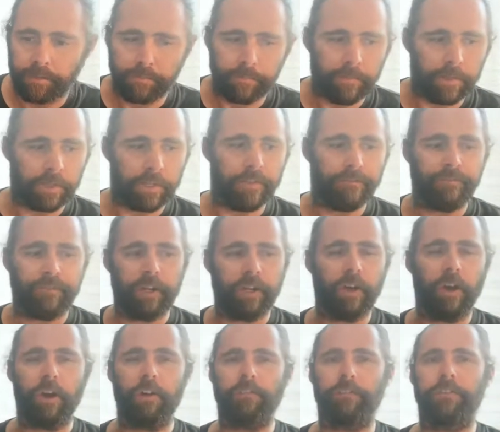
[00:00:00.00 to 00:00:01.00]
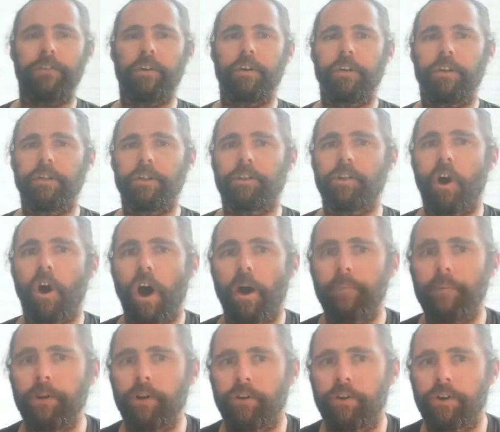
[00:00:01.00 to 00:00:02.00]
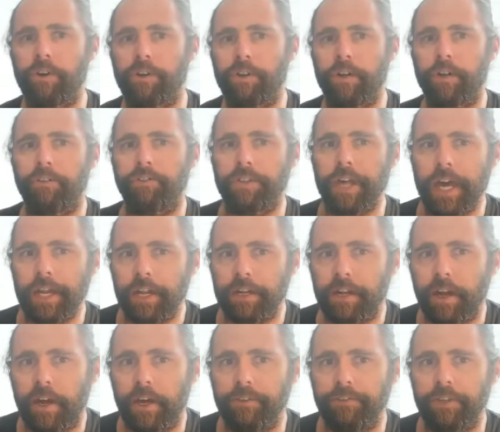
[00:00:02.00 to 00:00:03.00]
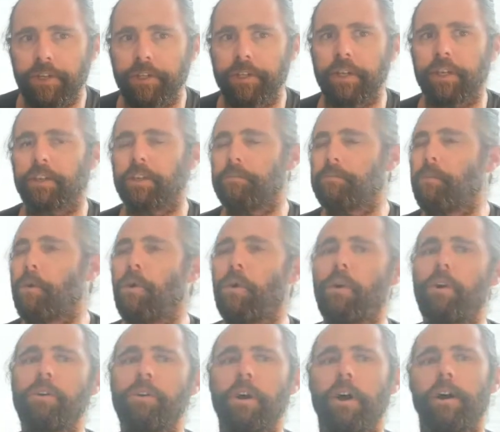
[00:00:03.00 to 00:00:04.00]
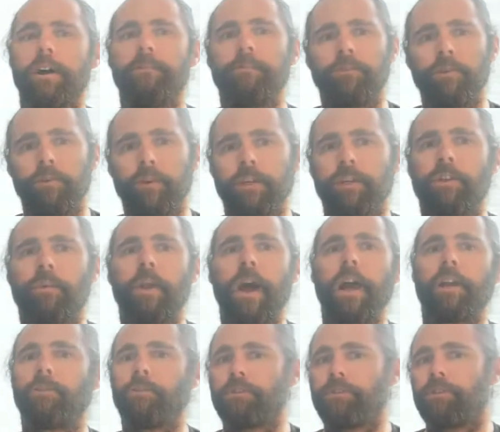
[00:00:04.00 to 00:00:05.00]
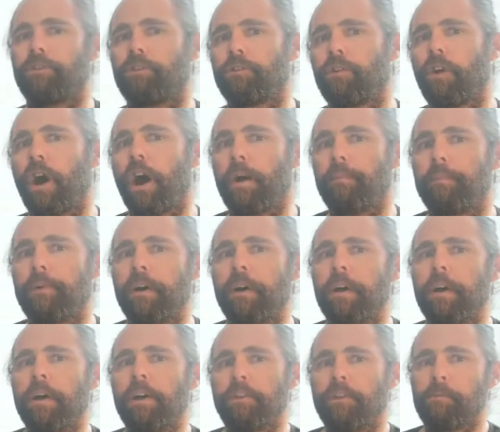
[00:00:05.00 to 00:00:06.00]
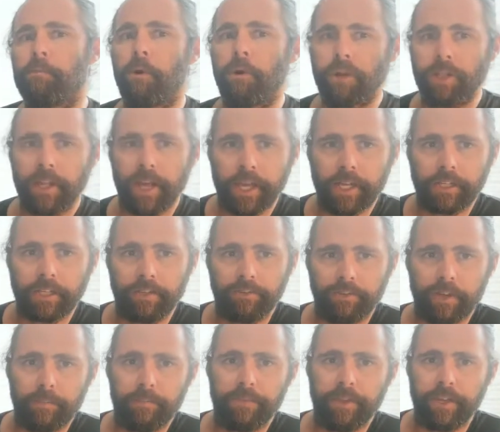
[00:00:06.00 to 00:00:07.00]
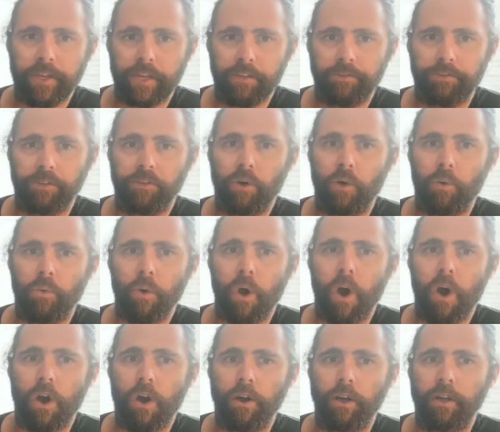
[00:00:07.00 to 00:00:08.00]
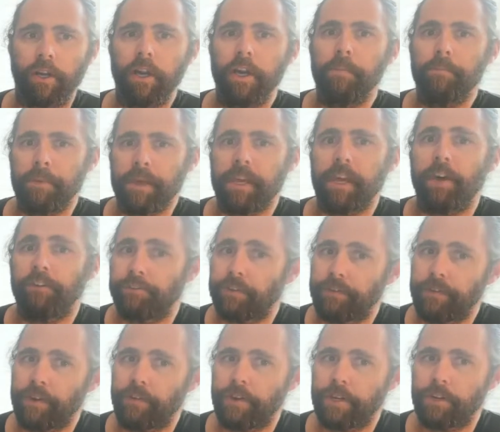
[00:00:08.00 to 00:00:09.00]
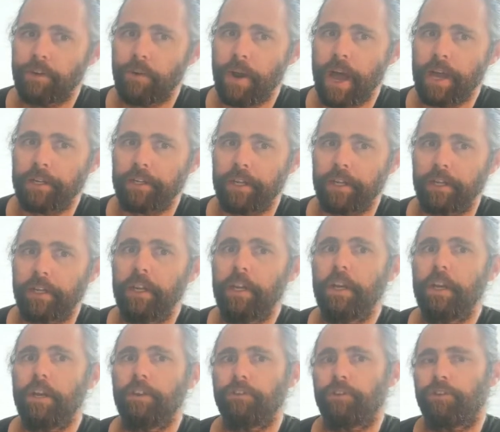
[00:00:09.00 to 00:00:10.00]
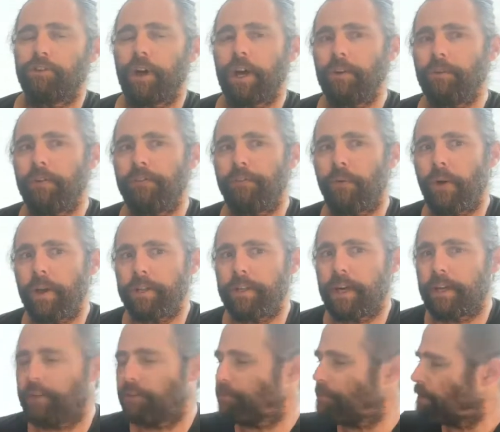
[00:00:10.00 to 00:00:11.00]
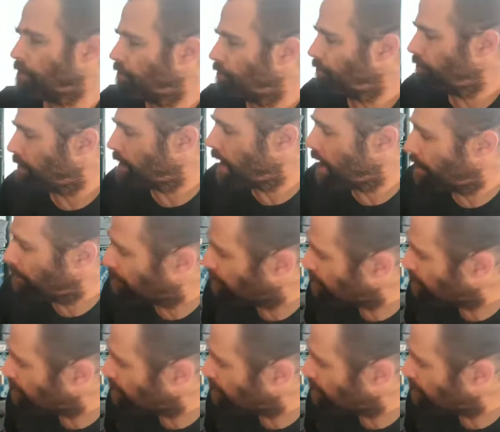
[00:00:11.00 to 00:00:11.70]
lifting off the top in order to sanitize it. Like, the more times you interact with your crop, the more likely something is to go wrong because of your interacting. So try to avoid that as much as you can.